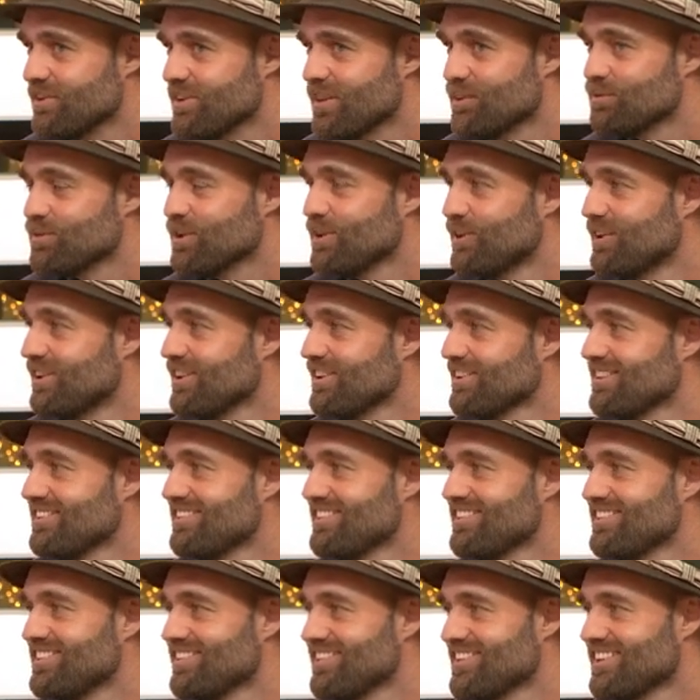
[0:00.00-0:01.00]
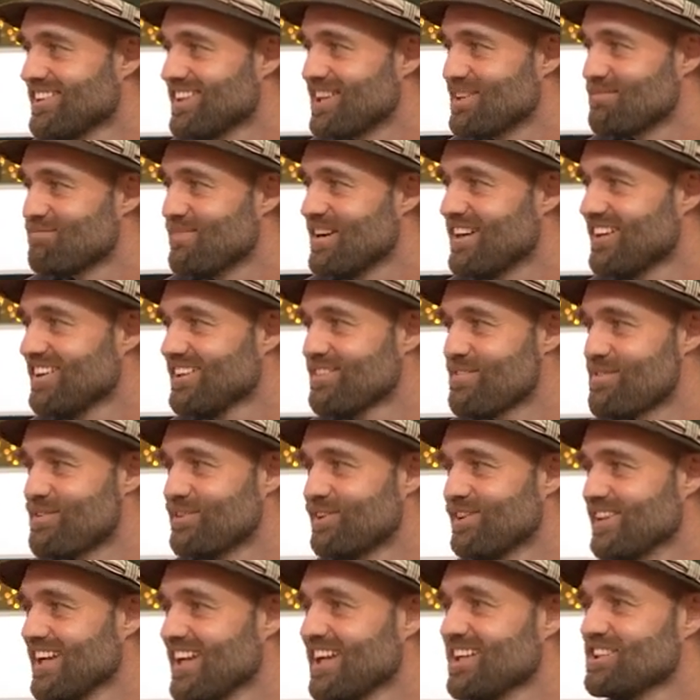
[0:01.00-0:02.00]
But then we heard you can get married
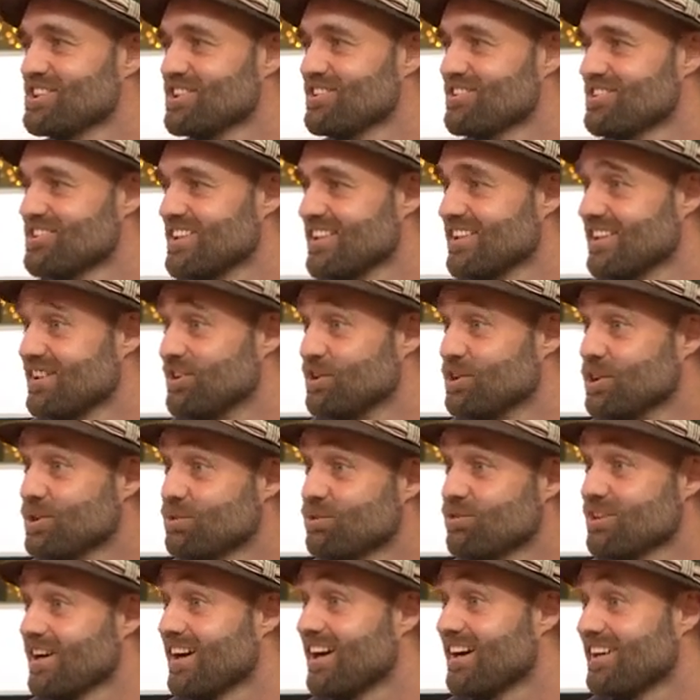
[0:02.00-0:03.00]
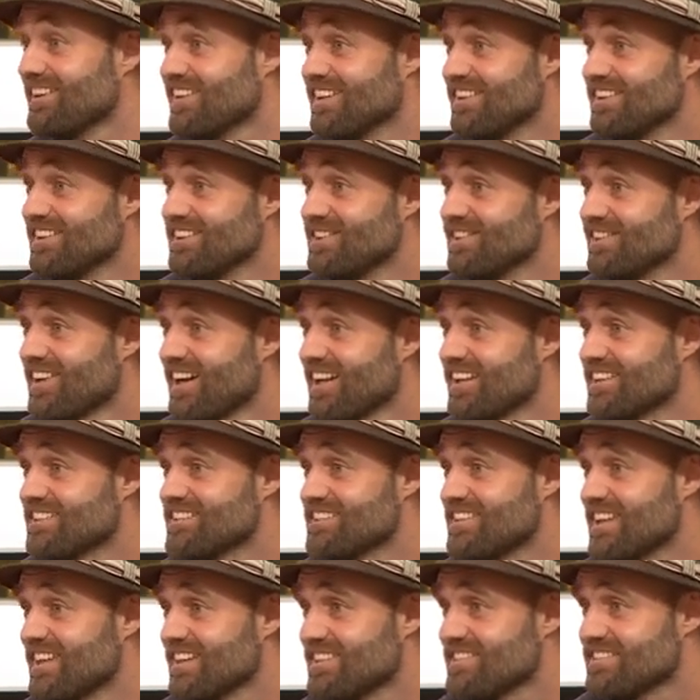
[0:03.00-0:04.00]
through an agency in Utah, in the United
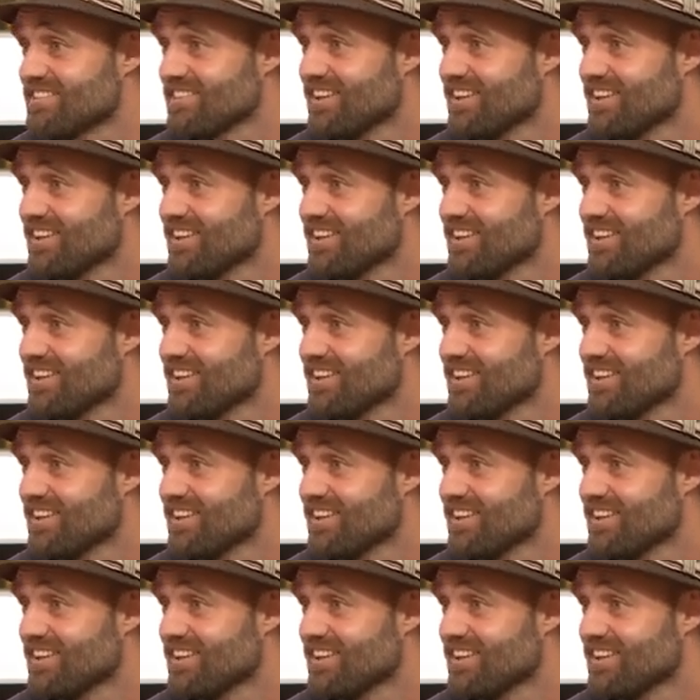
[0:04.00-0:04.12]
States.